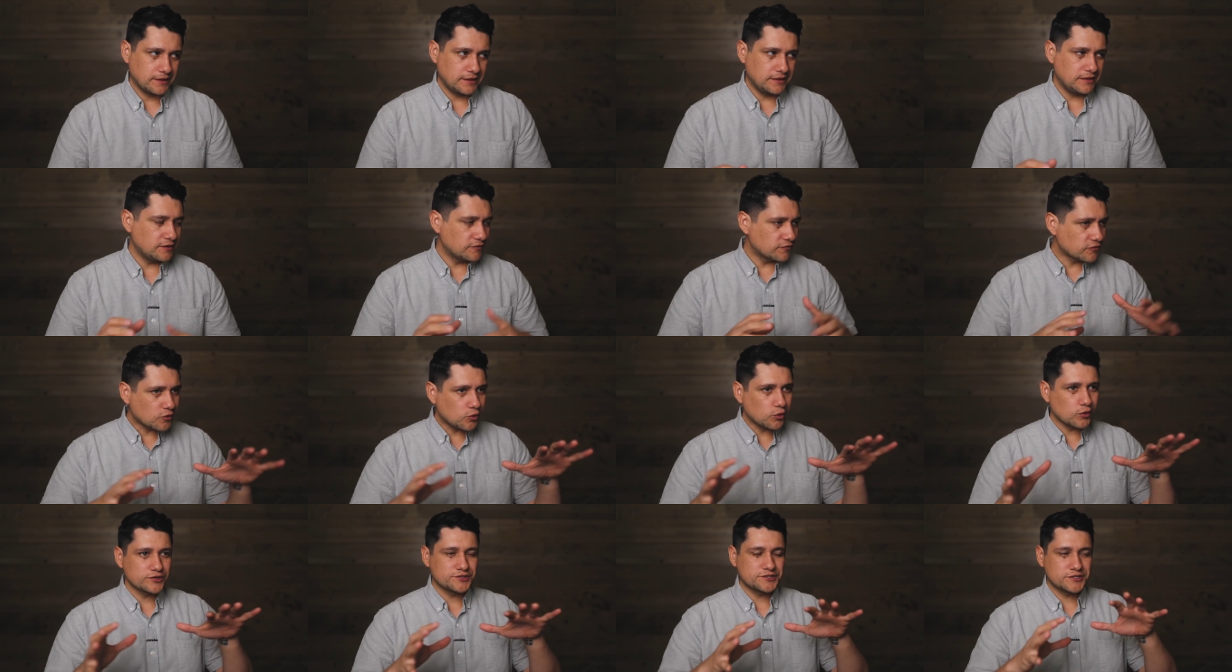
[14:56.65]
And then,
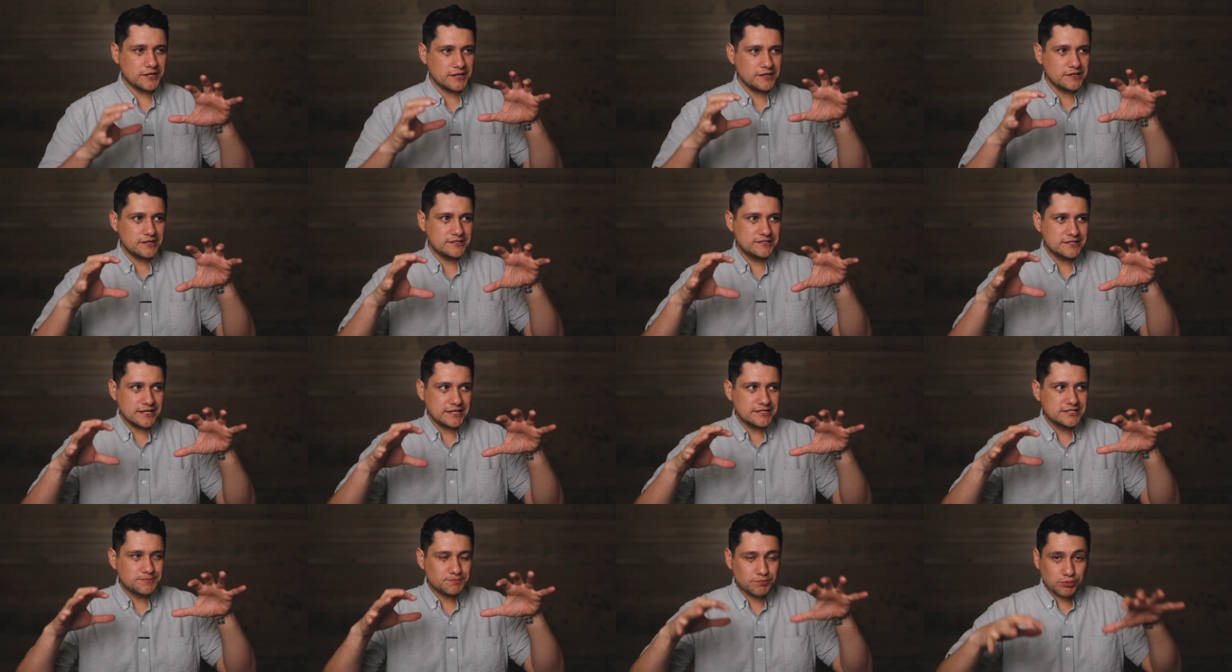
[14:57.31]
of course,
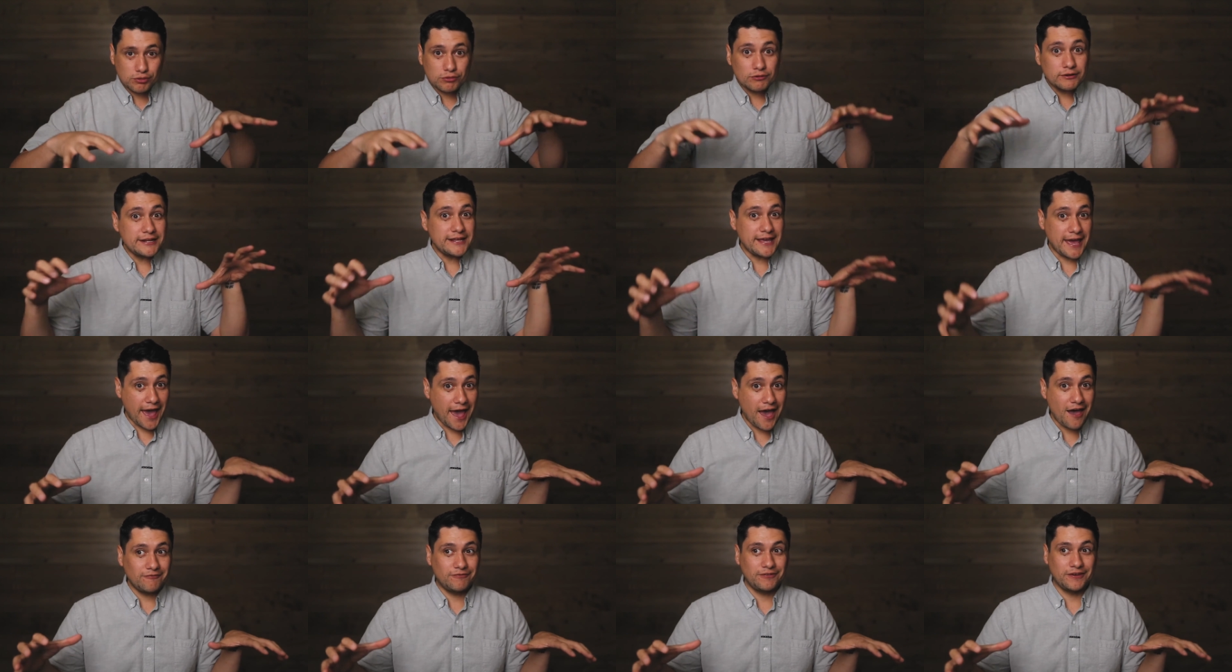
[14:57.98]
it's pretty
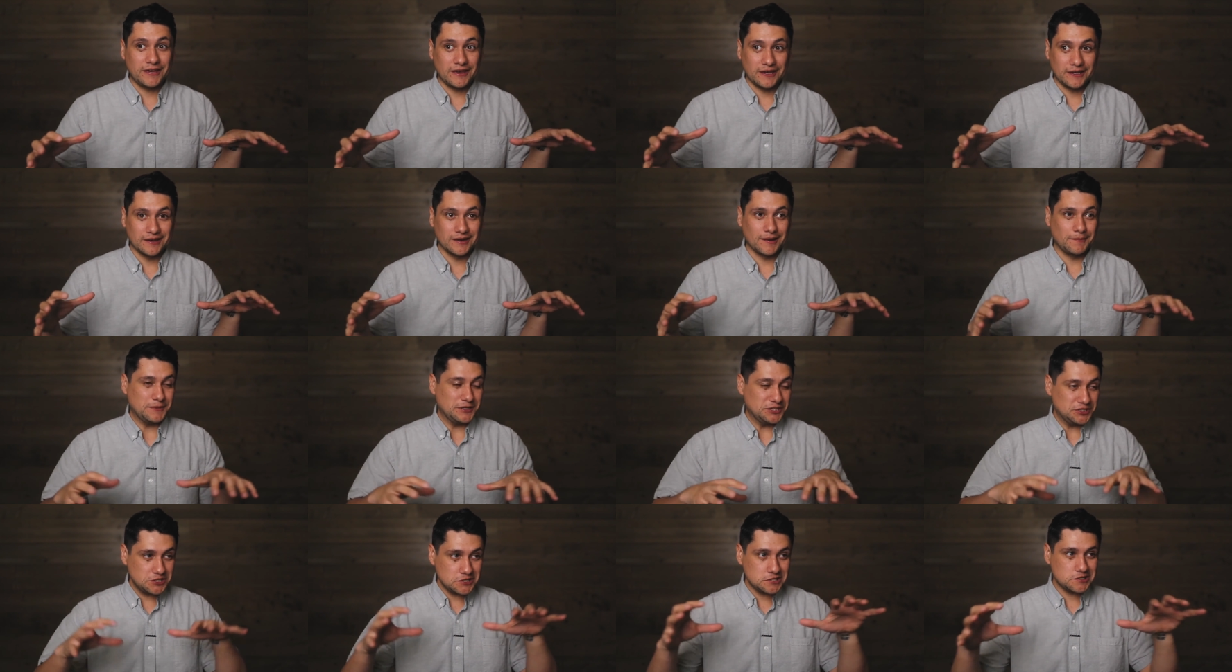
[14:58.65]
heavy. I
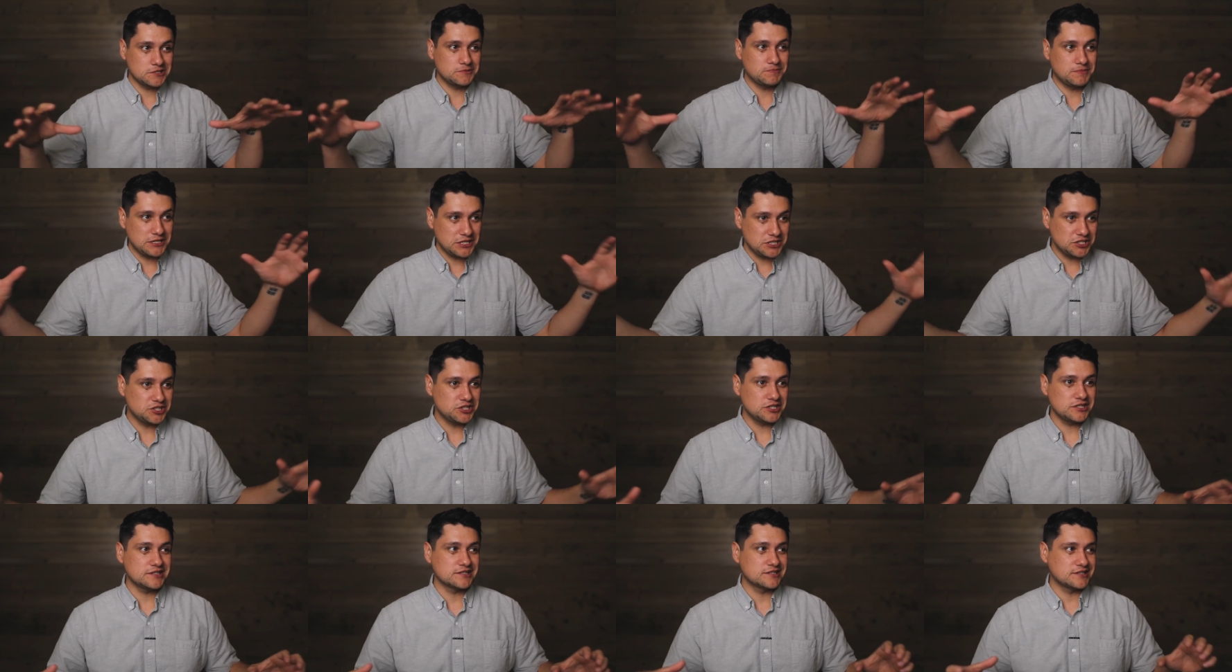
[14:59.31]
mean, Jesus
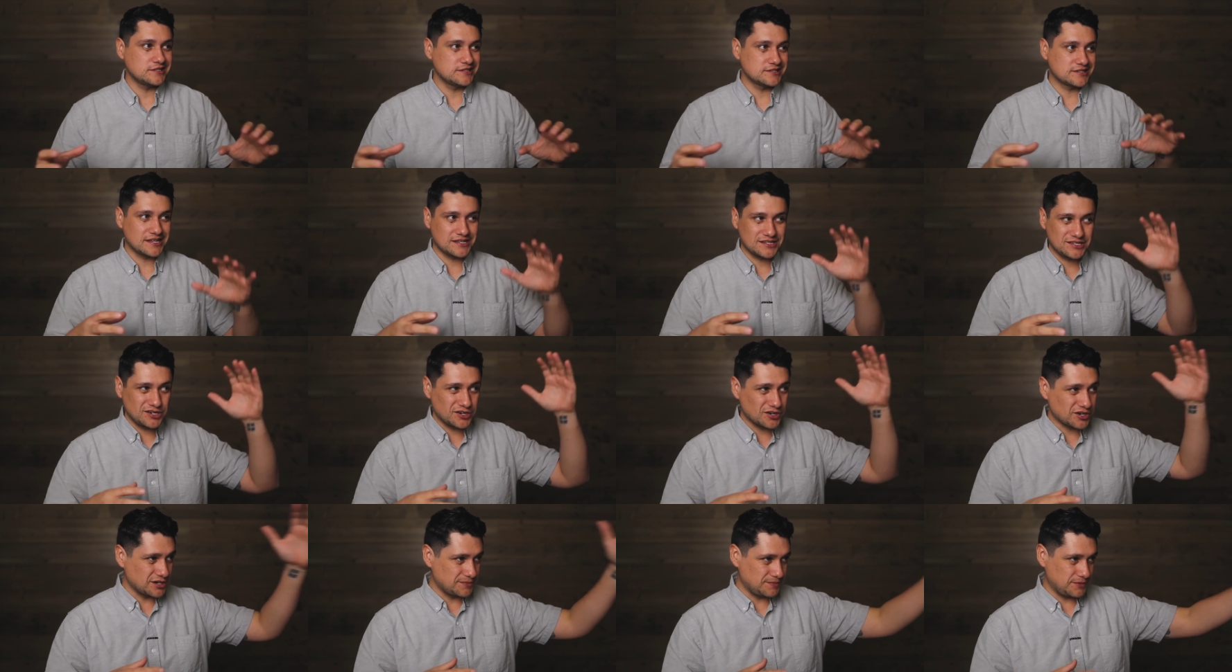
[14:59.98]
being Jesus, and he's like,
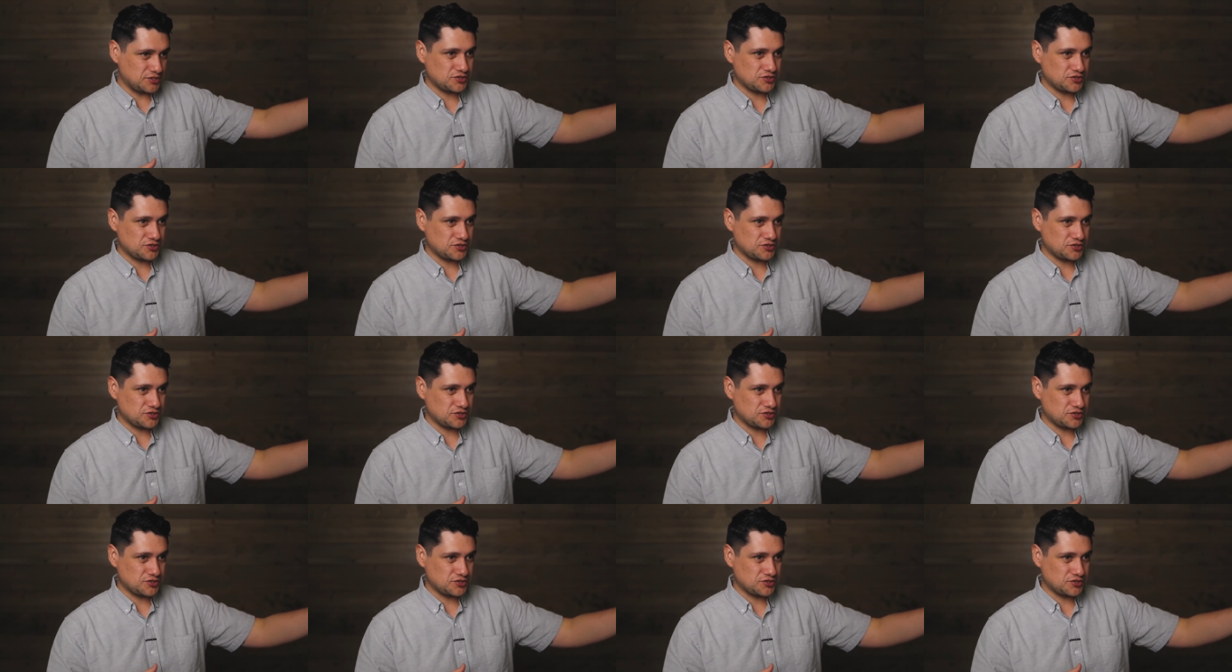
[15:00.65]
you're going to